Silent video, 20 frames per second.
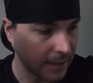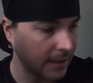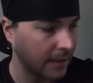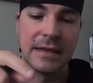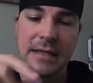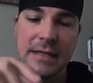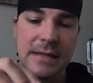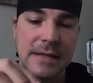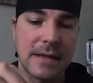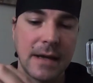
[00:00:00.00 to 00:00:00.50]

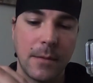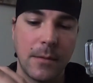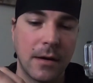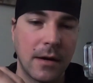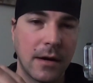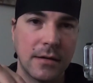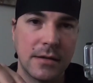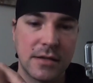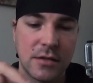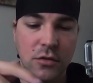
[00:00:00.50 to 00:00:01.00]
This
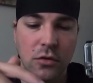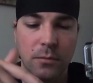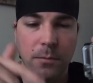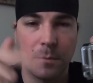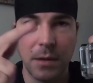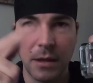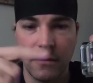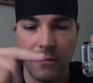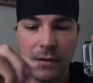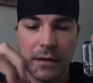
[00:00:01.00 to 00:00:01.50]
camera is not
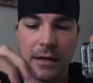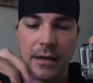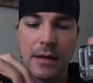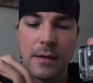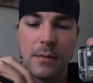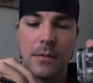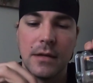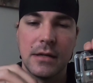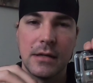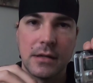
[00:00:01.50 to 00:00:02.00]
between
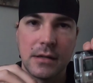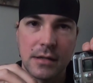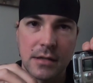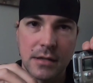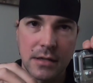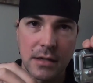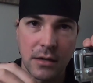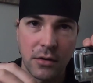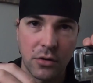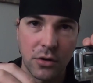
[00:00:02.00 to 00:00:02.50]
them,
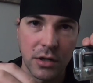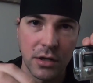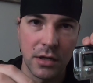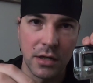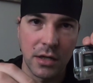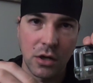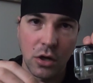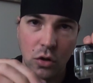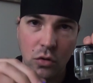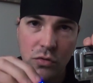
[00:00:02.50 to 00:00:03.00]
is really
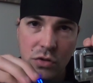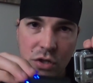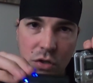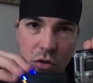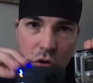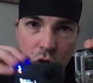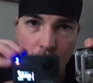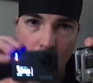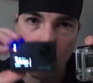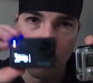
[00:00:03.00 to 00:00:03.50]
close to
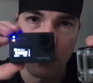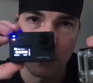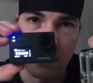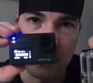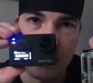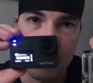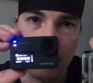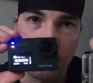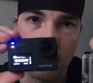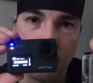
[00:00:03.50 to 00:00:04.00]
GoPro
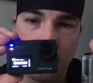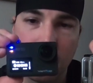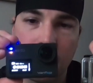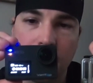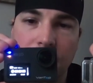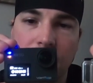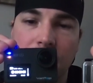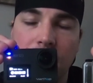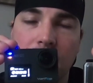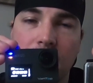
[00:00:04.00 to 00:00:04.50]
7
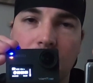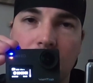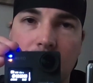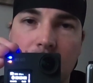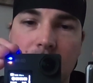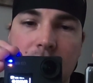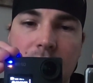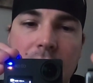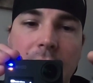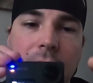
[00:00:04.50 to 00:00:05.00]

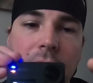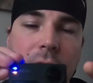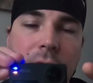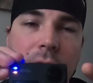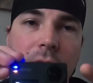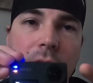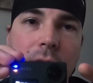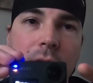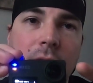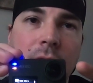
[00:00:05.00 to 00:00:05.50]
with
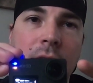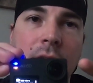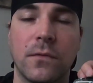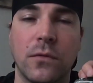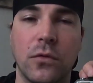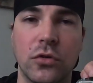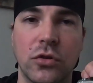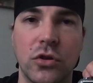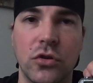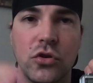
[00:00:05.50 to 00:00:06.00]
everything.
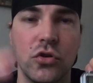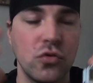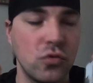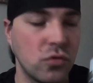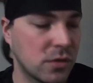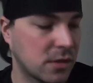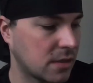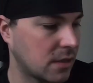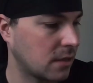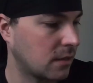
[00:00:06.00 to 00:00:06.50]
What you're
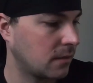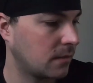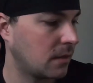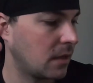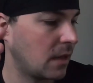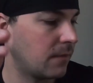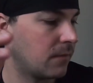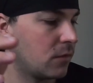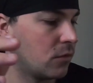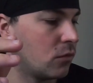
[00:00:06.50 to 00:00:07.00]
using,
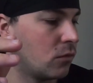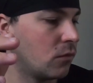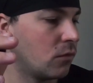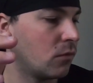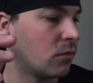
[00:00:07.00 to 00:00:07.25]
if you